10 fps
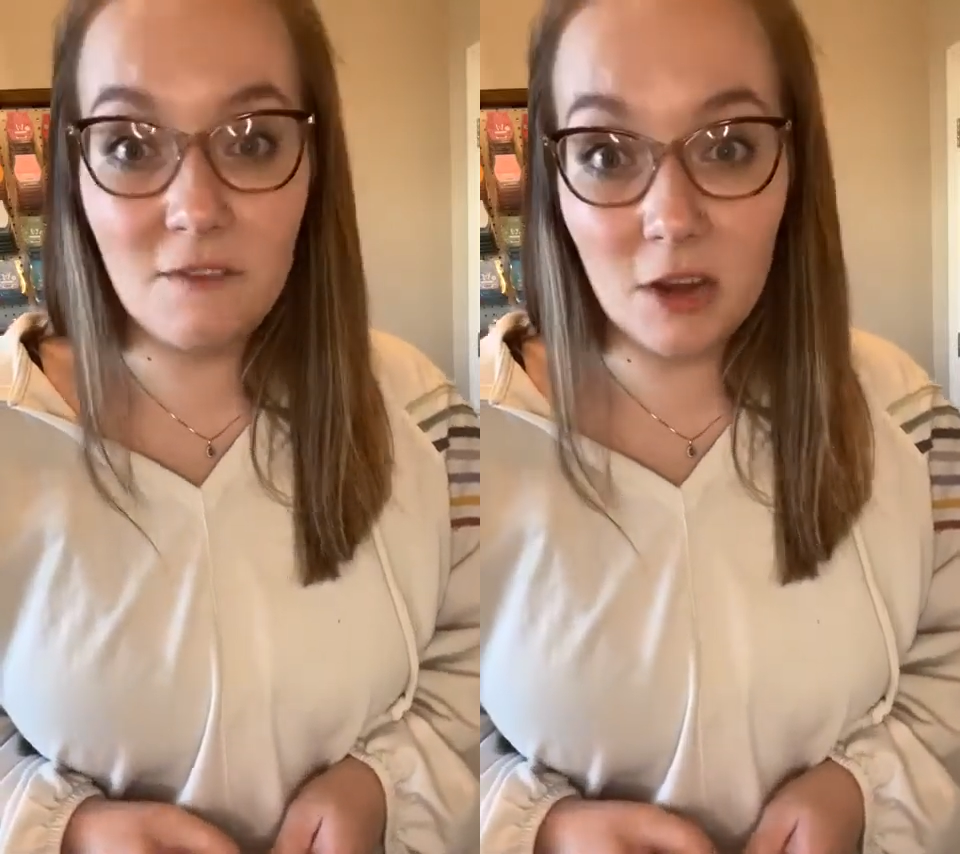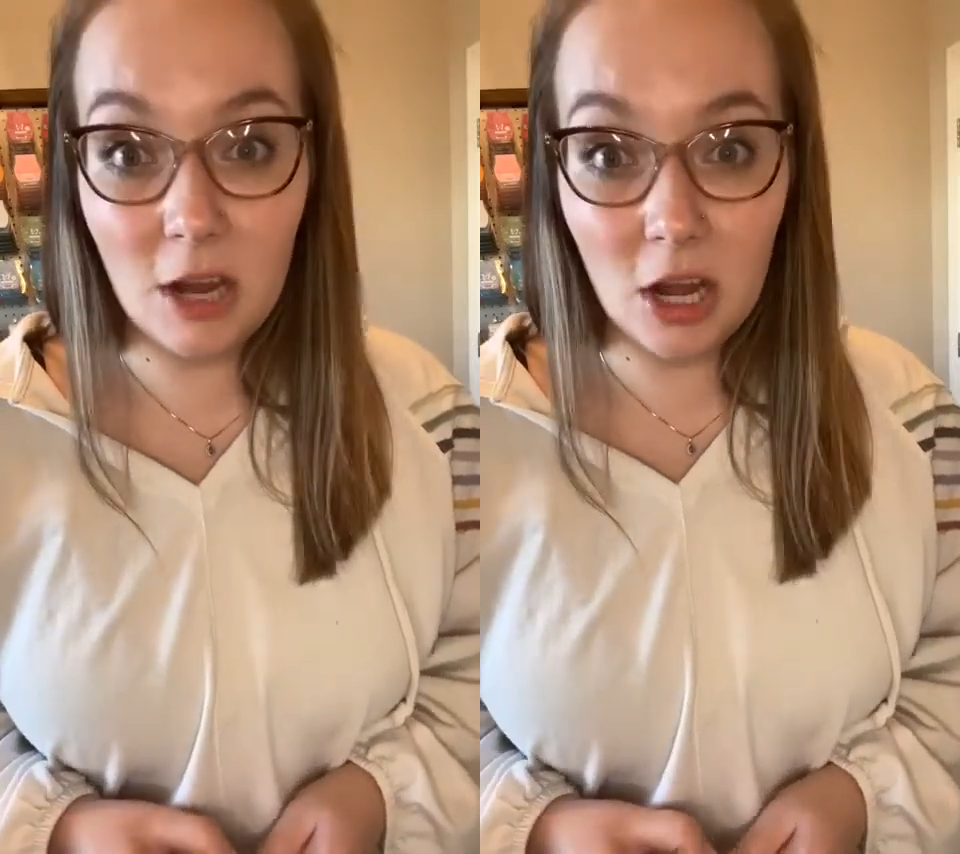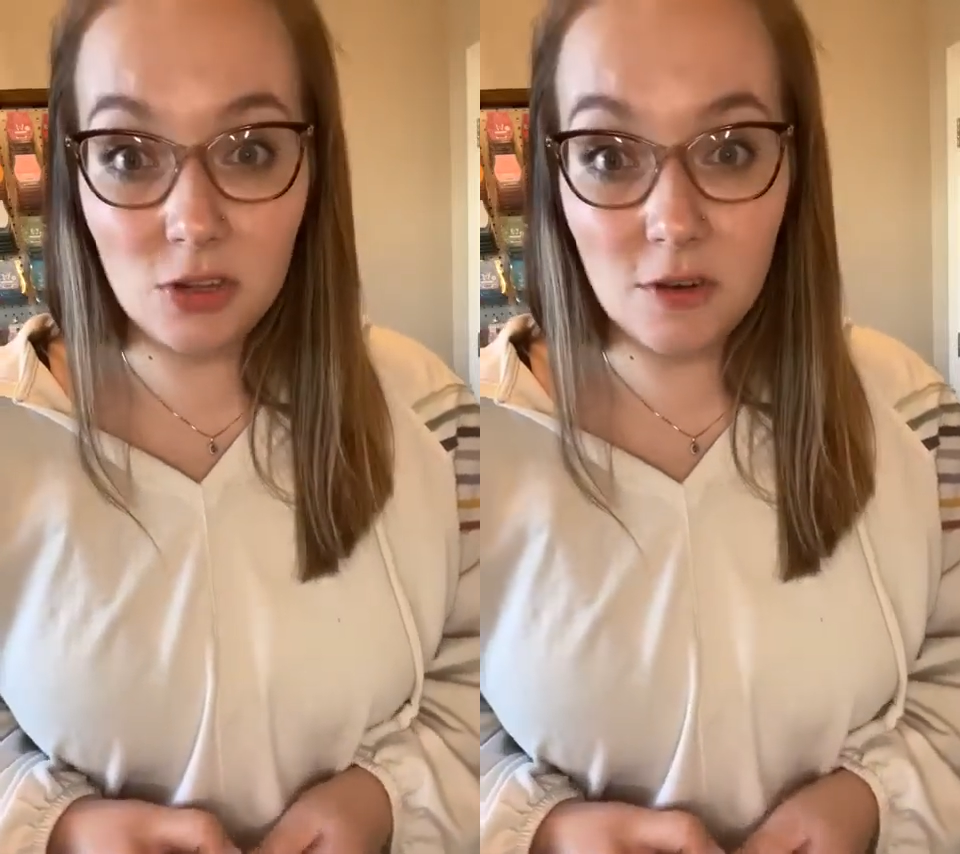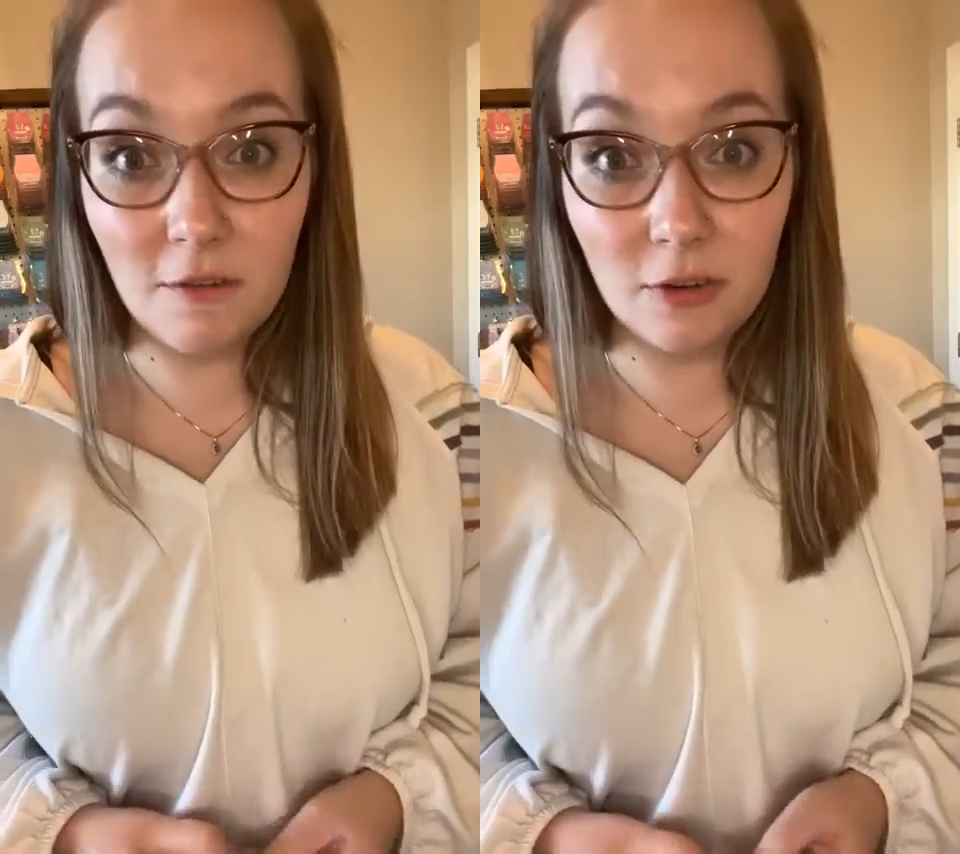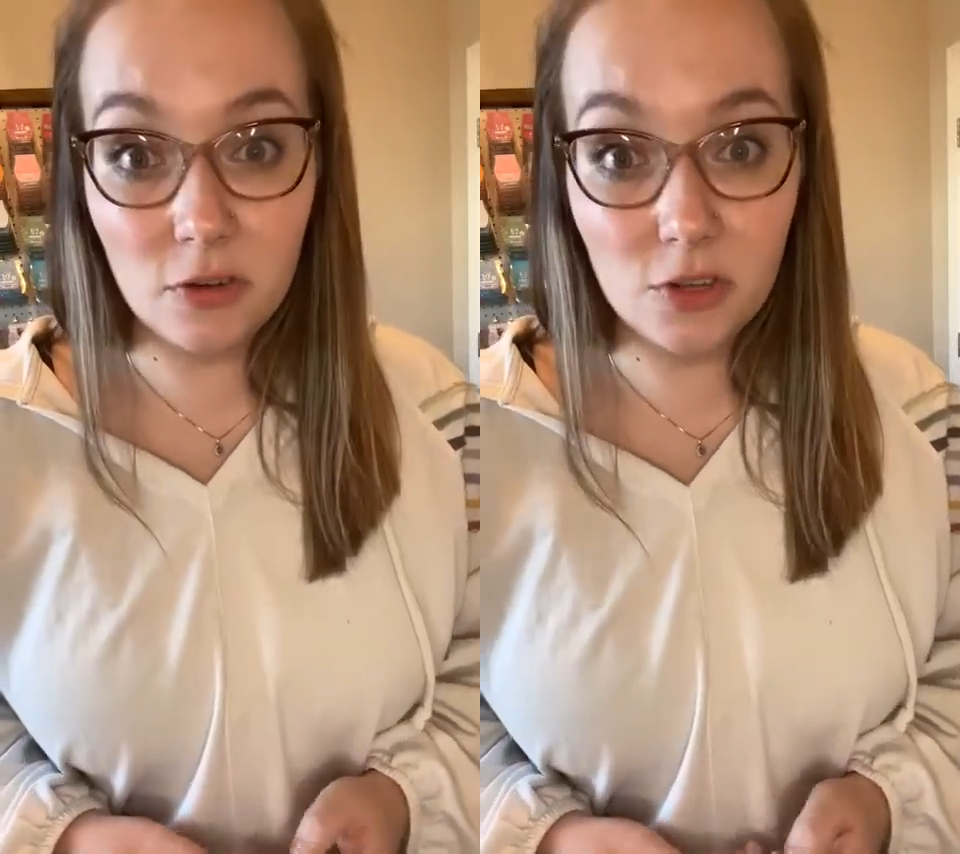very
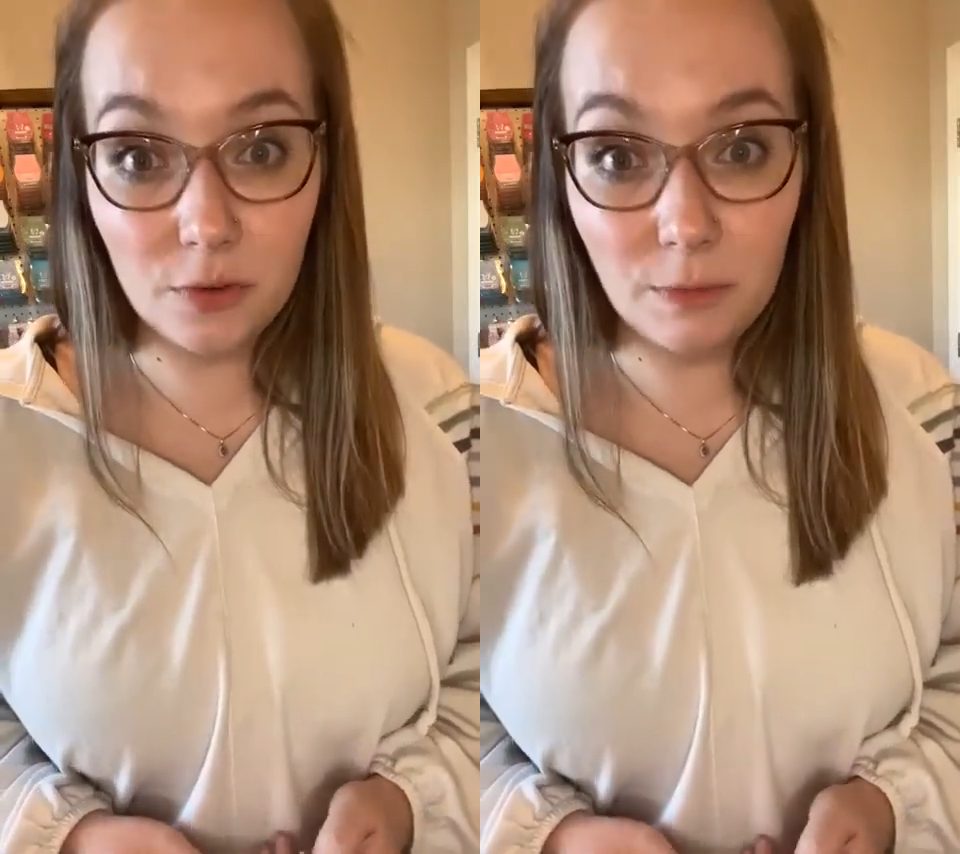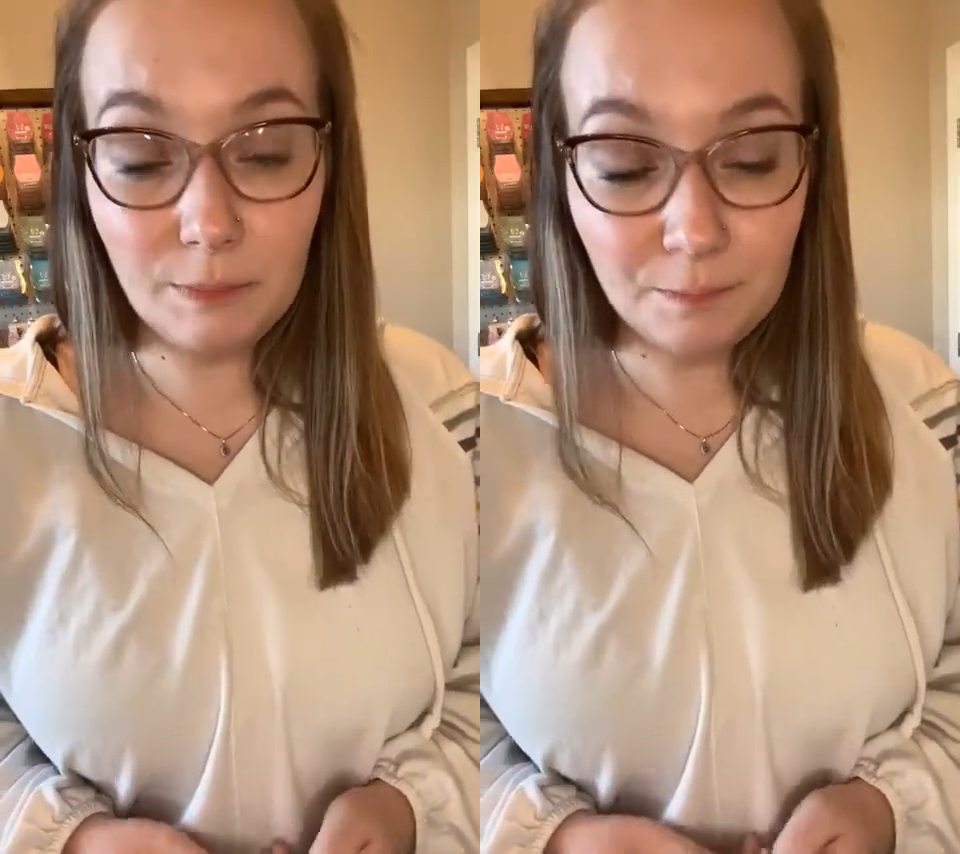controversial